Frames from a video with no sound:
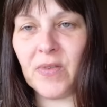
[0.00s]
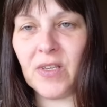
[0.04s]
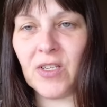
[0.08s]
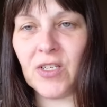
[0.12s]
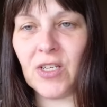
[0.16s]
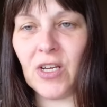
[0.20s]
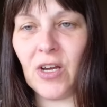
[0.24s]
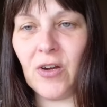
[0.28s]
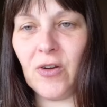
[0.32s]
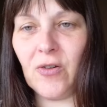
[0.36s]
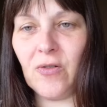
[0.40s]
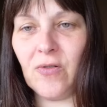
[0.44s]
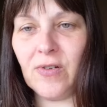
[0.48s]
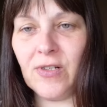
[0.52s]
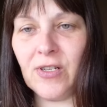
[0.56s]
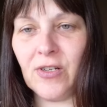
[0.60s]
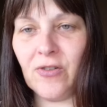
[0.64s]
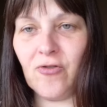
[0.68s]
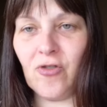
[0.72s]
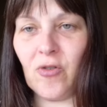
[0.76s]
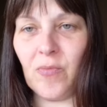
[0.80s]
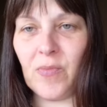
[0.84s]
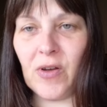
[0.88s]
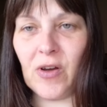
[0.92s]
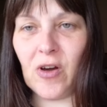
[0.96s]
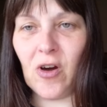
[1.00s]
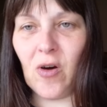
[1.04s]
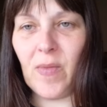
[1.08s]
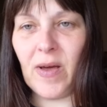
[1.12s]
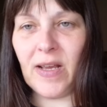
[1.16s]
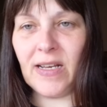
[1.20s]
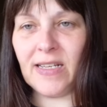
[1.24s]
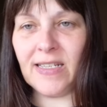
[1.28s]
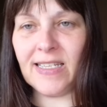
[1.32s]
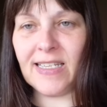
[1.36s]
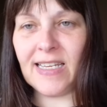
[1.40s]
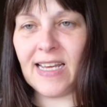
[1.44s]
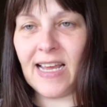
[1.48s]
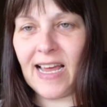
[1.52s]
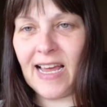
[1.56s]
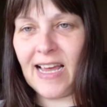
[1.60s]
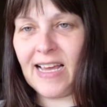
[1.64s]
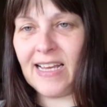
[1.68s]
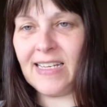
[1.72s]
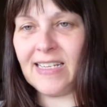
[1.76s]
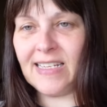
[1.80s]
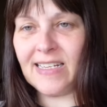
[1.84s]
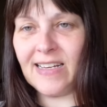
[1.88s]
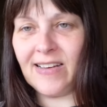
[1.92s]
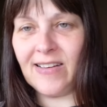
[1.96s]
So do drop your comments,
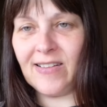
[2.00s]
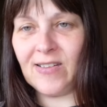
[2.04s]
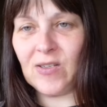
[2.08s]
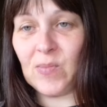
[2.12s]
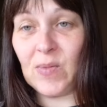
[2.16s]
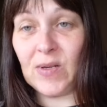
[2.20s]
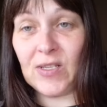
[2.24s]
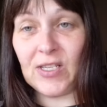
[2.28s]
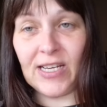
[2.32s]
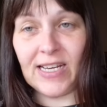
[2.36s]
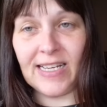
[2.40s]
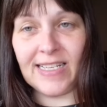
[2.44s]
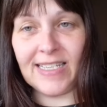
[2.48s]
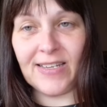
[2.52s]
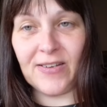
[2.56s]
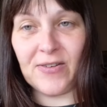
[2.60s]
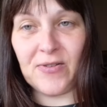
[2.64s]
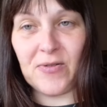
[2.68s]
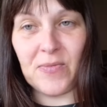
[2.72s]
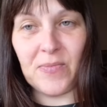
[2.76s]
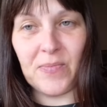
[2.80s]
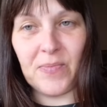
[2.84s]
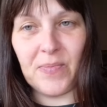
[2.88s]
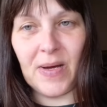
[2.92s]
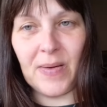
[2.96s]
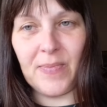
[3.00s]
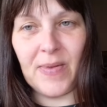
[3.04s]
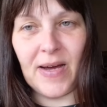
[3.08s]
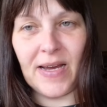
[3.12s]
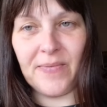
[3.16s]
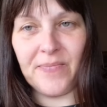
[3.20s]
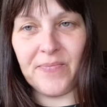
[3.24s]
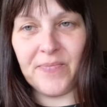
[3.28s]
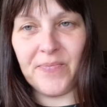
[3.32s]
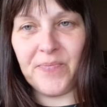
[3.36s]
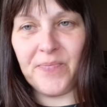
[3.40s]
and I'll speak to you again soon. Bye bye.